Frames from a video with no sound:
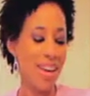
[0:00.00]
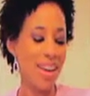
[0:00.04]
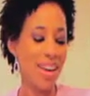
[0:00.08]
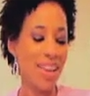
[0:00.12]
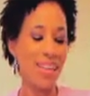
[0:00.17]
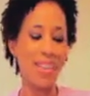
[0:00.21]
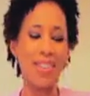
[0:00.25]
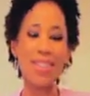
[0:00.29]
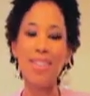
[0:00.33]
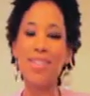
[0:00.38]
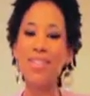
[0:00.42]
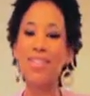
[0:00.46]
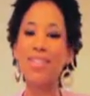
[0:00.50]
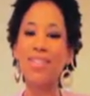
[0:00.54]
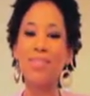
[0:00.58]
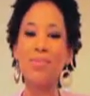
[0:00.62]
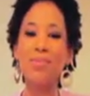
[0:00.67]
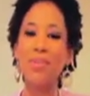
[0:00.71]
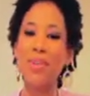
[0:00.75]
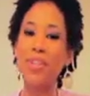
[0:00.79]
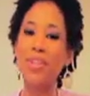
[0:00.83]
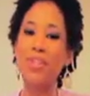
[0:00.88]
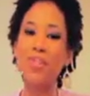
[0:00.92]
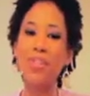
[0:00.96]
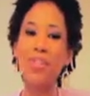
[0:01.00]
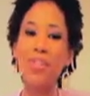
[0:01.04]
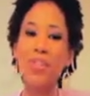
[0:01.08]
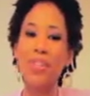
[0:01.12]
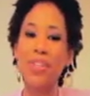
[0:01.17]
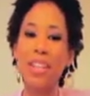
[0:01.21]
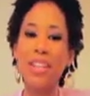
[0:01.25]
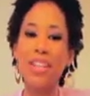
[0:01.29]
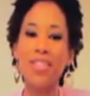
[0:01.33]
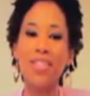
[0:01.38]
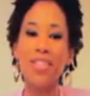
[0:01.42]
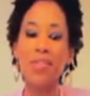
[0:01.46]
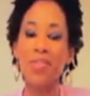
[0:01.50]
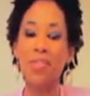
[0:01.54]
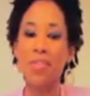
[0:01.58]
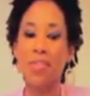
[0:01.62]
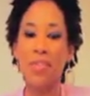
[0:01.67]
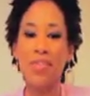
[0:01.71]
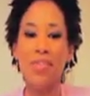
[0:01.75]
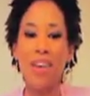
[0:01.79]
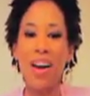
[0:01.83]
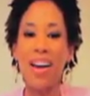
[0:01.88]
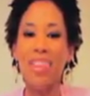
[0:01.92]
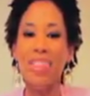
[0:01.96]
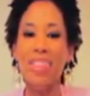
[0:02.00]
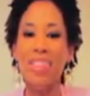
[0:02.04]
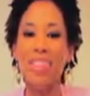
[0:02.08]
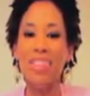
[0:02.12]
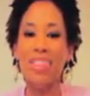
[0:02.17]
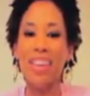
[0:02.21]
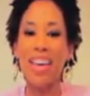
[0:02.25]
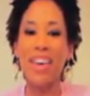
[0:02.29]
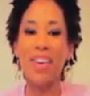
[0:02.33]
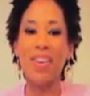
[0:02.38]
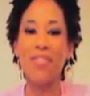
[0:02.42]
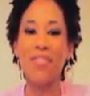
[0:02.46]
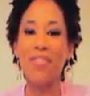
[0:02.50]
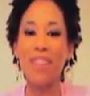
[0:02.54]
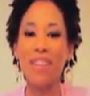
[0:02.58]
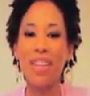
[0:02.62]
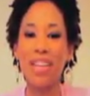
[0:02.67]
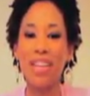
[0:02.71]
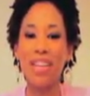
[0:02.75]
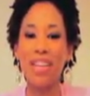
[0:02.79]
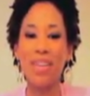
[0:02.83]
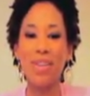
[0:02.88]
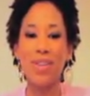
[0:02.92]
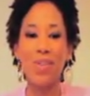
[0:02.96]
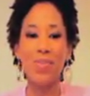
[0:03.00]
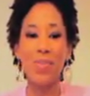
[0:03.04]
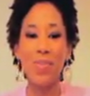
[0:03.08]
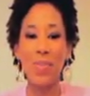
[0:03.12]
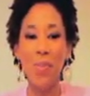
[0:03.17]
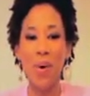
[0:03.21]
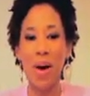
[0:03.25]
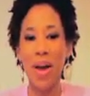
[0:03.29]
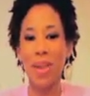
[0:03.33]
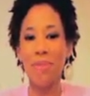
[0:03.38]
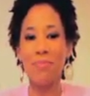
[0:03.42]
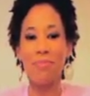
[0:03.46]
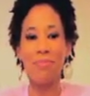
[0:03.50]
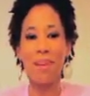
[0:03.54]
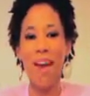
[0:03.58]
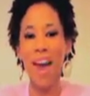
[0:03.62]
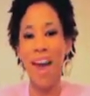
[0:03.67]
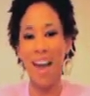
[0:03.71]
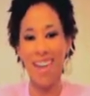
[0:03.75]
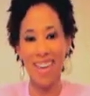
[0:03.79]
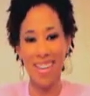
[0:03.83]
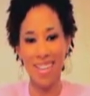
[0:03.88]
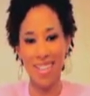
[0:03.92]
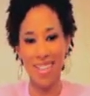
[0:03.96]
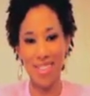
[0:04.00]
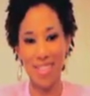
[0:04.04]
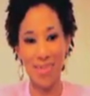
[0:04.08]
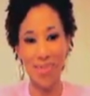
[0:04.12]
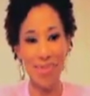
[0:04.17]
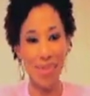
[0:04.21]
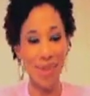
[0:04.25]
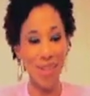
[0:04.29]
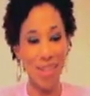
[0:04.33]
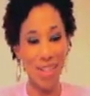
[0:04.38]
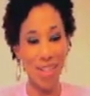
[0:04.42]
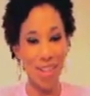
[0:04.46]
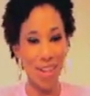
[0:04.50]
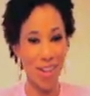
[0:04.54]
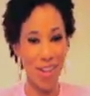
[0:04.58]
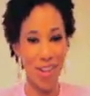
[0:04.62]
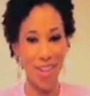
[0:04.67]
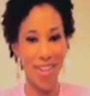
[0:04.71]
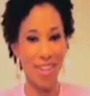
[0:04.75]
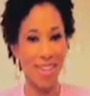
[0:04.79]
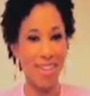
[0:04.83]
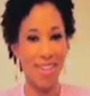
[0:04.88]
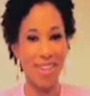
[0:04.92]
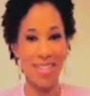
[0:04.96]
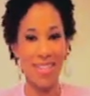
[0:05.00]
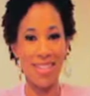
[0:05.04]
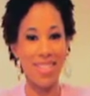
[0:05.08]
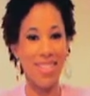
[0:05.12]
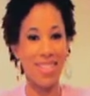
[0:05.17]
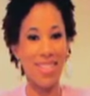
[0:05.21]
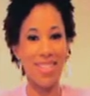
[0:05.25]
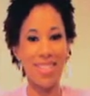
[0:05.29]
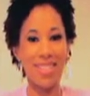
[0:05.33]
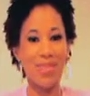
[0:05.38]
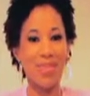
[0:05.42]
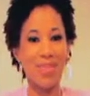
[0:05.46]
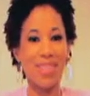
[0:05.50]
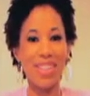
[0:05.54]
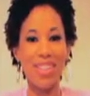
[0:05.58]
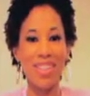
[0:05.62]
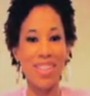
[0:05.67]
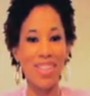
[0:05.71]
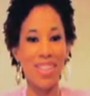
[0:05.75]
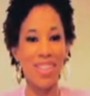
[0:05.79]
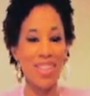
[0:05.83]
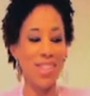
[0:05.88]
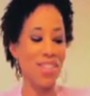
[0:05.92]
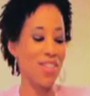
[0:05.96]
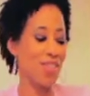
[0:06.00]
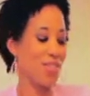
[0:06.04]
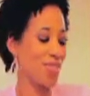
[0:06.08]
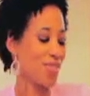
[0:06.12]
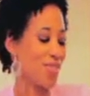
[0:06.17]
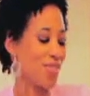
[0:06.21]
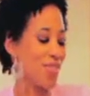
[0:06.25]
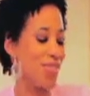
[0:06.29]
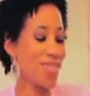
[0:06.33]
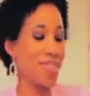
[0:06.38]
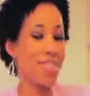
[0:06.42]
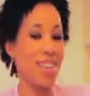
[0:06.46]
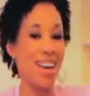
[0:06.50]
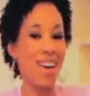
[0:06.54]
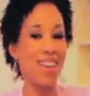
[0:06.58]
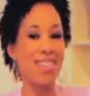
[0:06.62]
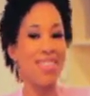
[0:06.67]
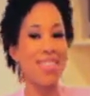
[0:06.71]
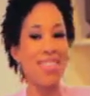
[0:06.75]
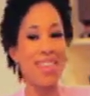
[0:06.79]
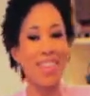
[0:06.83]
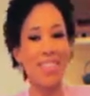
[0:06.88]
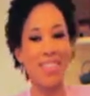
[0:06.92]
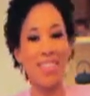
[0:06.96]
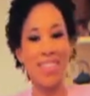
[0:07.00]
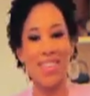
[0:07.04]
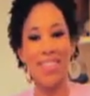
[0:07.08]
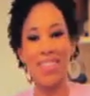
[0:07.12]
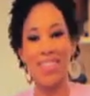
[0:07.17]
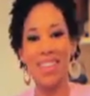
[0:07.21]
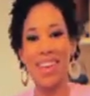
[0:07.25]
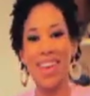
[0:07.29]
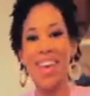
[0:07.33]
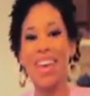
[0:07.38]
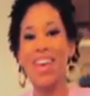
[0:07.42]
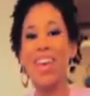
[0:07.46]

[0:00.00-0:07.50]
And it's just wonderful. Nature provides us everything in one package, one ingredient is sweet and good for us. I love it.